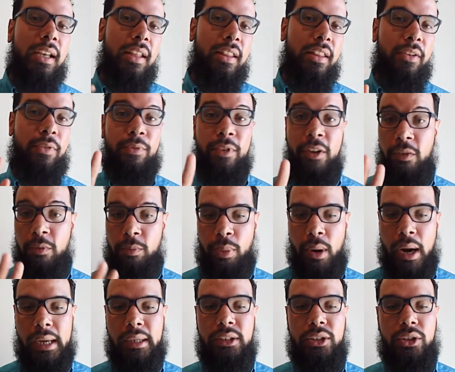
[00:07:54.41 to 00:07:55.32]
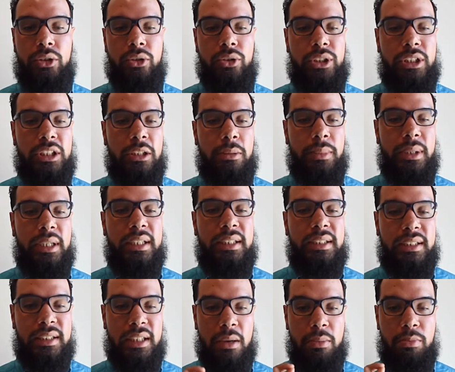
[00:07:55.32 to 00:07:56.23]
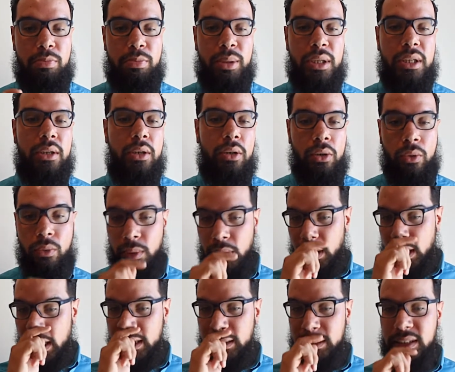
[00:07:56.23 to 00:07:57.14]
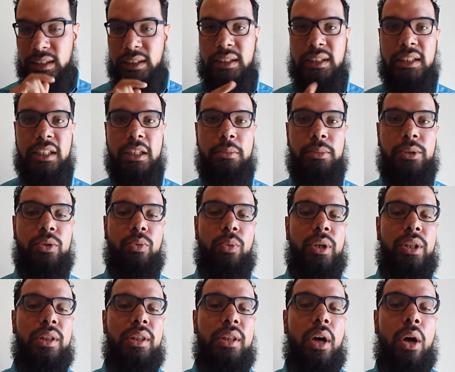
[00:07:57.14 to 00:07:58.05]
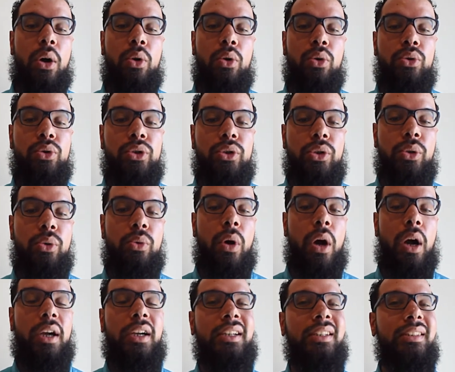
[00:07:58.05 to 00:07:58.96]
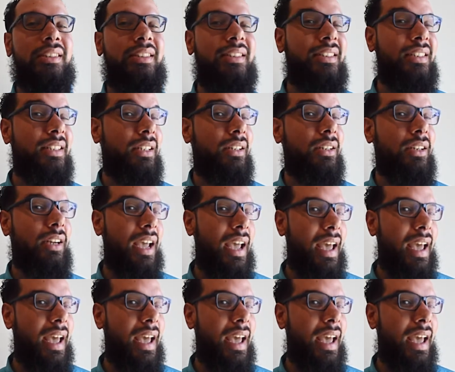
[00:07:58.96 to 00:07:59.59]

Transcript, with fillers: The fifth practical tip is to build relationships with those who are considered